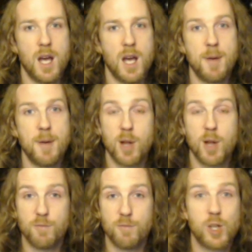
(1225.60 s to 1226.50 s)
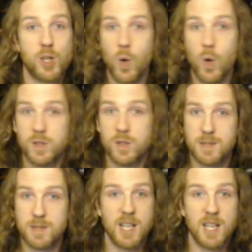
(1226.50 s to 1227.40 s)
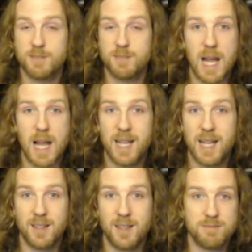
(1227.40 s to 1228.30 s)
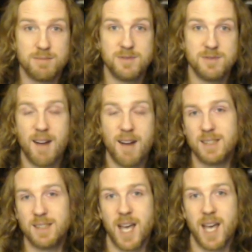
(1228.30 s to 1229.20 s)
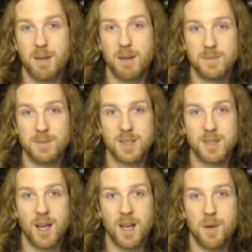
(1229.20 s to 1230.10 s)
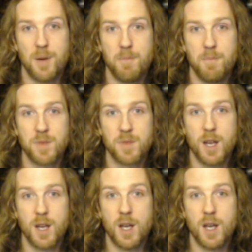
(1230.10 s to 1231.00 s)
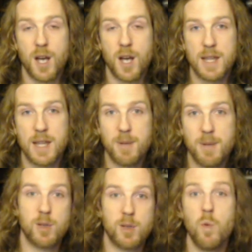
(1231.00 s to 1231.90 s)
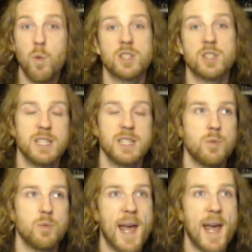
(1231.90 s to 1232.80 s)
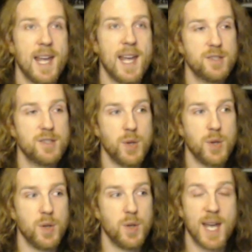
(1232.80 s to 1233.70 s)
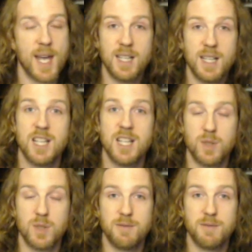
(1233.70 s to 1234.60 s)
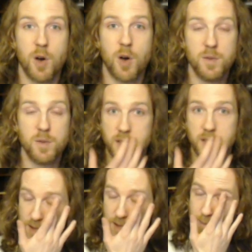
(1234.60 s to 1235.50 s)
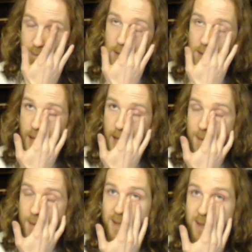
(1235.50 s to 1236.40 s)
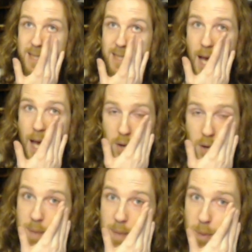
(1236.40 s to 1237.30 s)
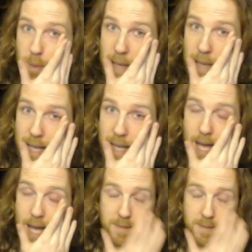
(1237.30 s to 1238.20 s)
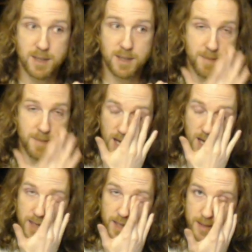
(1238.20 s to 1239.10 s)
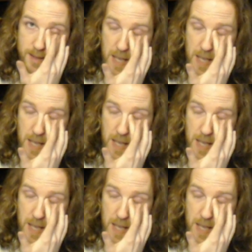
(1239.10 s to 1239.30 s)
people often record themselves playing various games, and then people can watch, and it's a way to get an idea of what's involved, so you can learn about the game, you can see how other people play a game. Sorry, my eye is